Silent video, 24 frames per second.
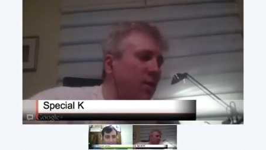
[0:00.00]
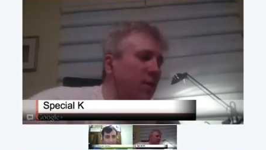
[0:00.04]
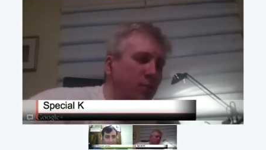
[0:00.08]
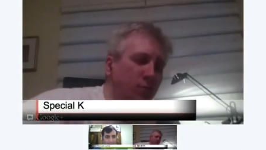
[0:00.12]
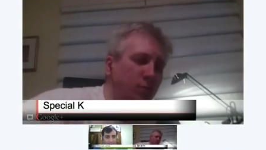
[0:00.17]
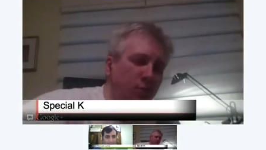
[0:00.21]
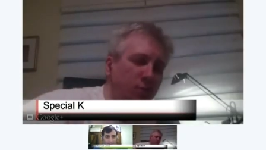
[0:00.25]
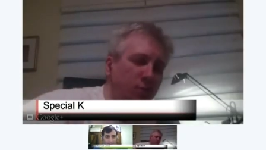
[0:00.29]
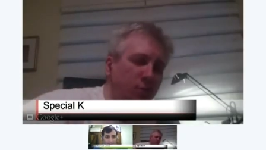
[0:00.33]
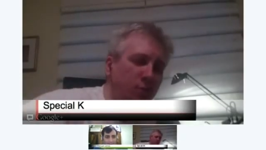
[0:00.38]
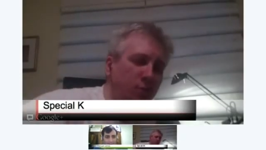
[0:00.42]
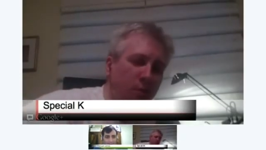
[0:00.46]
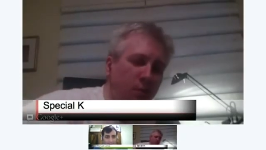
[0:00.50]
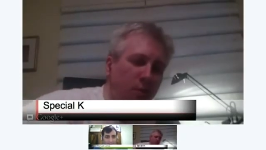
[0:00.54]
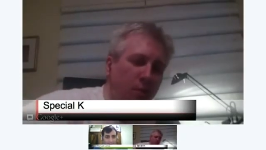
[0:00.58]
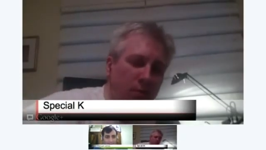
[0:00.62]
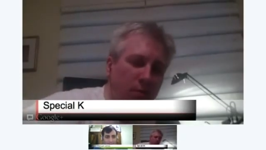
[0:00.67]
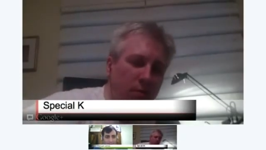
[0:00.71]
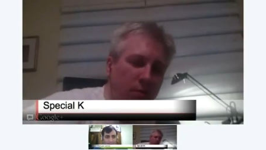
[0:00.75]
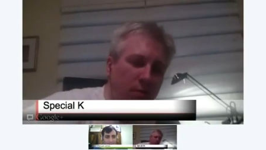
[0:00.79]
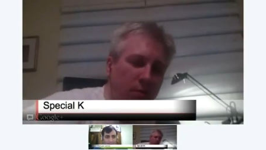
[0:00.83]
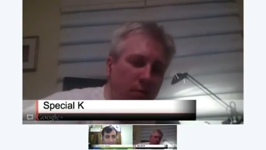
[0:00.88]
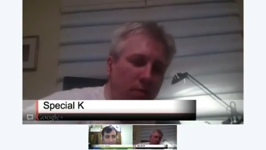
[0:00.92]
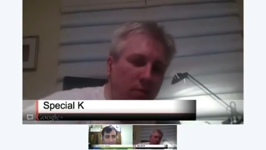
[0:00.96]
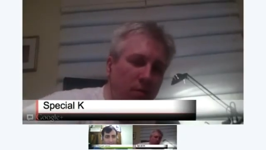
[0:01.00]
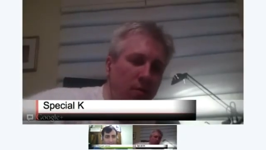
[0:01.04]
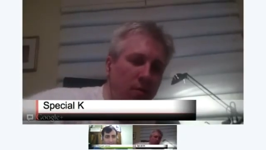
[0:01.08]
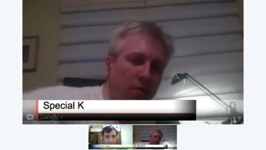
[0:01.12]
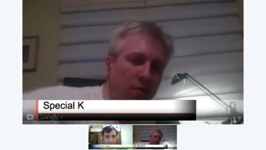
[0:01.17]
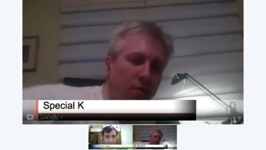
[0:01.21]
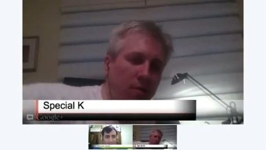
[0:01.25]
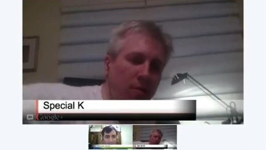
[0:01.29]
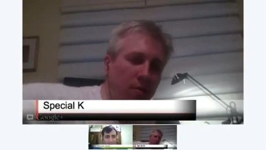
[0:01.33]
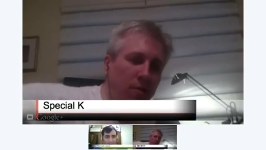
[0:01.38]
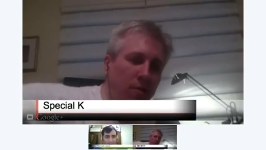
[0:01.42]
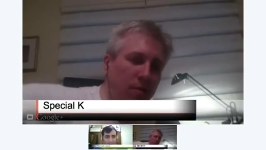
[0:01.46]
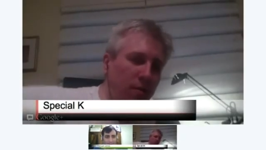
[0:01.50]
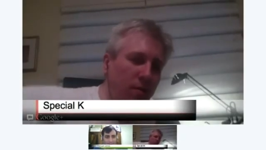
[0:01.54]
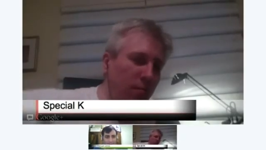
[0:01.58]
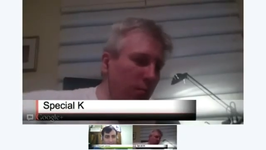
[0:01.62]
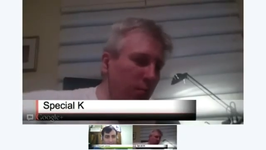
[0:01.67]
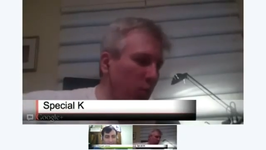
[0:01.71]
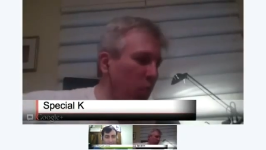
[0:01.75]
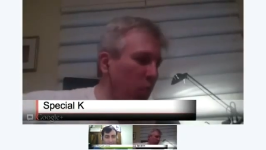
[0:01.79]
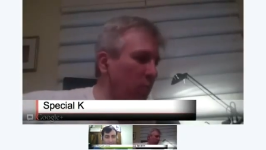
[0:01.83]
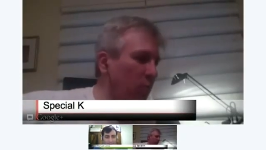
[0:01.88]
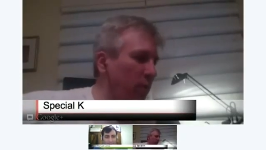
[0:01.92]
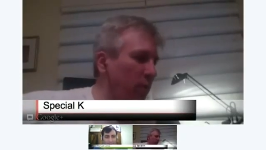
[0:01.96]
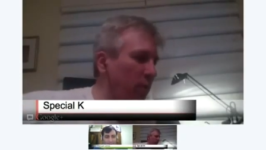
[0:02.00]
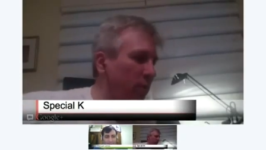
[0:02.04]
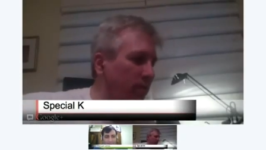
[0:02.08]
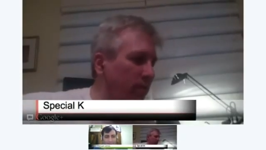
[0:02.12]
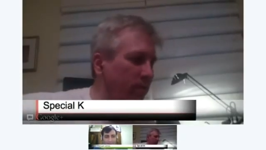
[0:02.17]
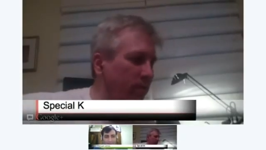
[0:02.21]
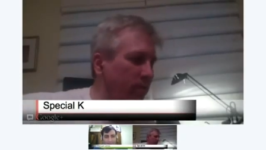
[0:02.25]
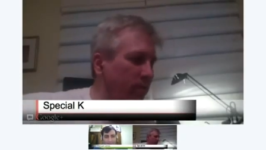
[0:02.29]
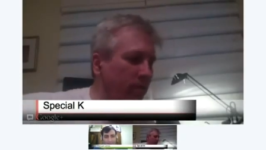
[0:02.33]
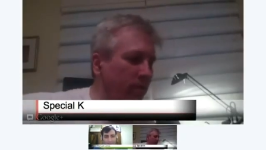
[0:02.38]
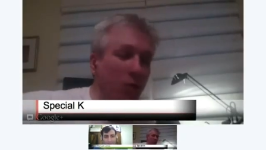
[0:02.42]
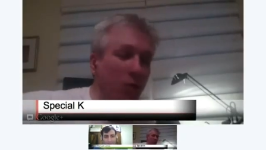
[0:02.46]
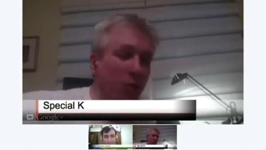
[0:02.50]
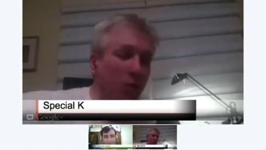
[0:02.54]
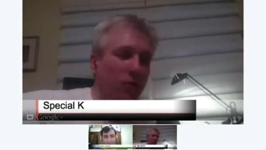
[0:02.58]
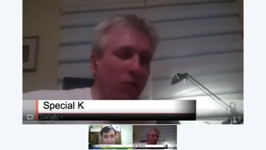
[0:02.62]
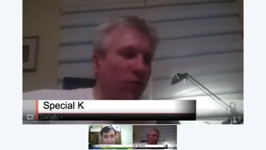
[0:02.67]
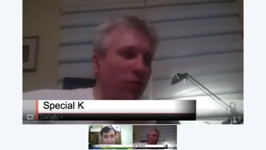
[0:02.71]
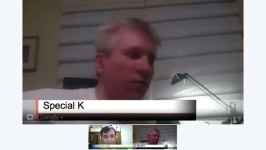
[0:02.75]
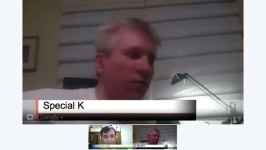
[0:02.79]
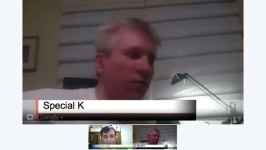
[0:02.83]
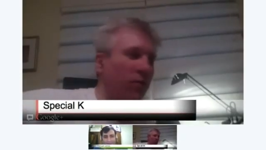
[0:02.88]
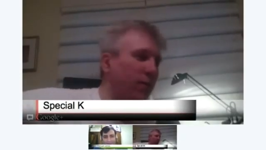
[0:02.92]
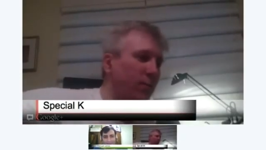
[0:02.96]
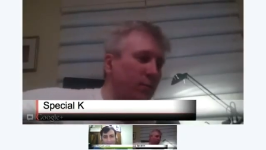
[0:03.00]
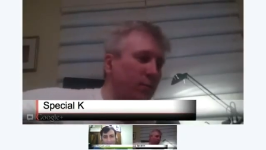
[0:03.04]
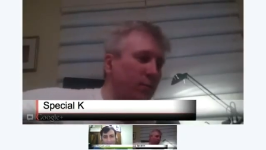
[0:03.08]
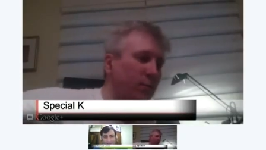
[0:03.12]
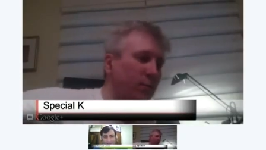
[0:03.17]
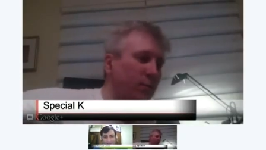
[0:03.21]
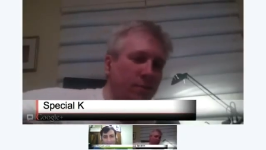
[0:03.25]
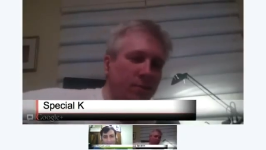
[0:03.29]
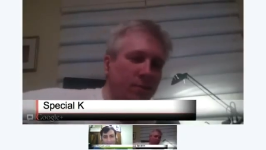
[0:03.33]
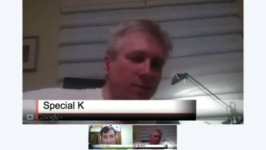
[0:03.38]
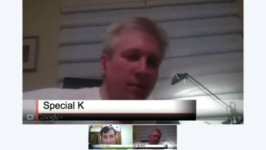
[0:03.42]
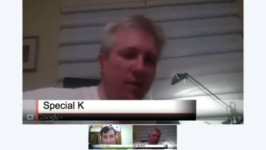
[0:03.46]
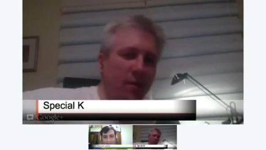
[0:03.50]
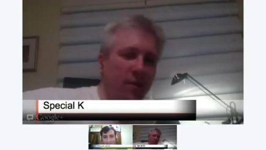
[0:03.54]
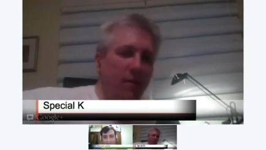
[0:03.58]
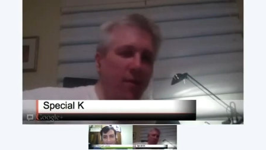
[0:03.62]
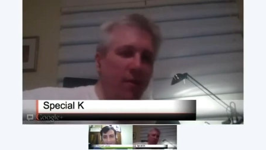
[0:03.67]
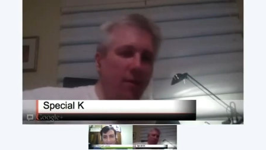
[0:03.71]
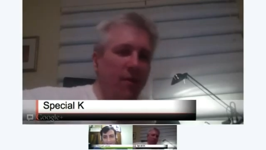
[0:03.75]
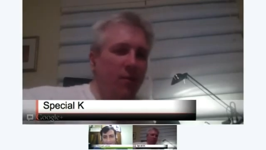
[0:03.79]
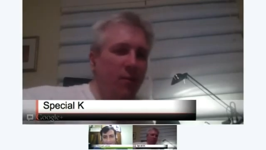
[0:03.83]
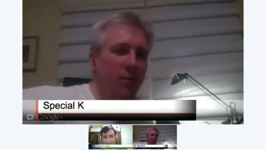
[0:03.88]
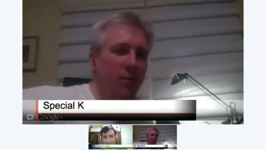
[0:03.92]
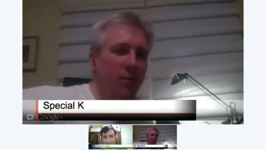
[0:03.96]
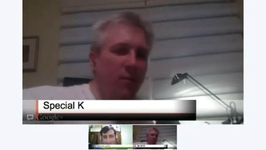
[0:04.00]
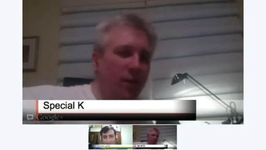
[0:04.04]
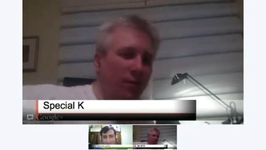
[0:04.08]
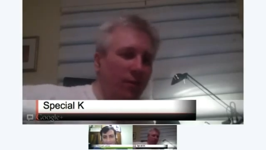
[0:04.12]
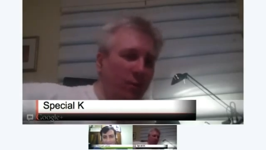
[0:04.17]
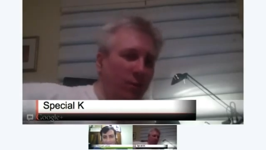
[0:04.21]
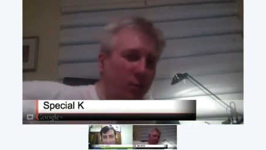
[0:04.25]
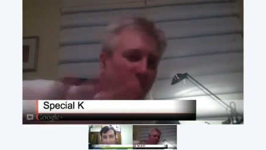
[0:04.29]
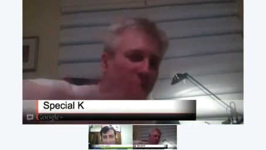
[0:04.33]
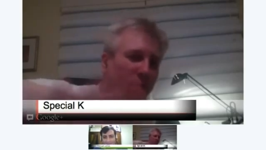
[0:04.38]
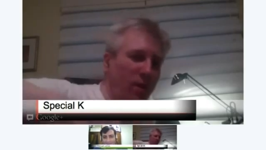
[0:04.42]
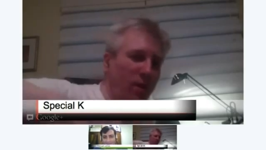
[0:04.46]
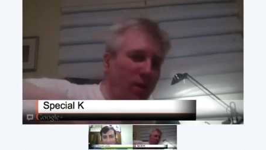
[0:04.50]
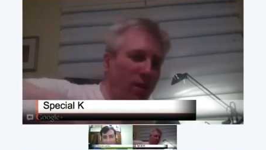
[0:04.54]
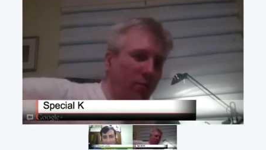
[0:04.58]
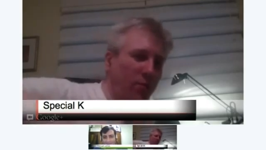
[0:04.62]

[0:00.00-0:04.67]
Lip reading: a trumpet and blow me. Oh, okay. Sorry, that was... We're going to have to put an X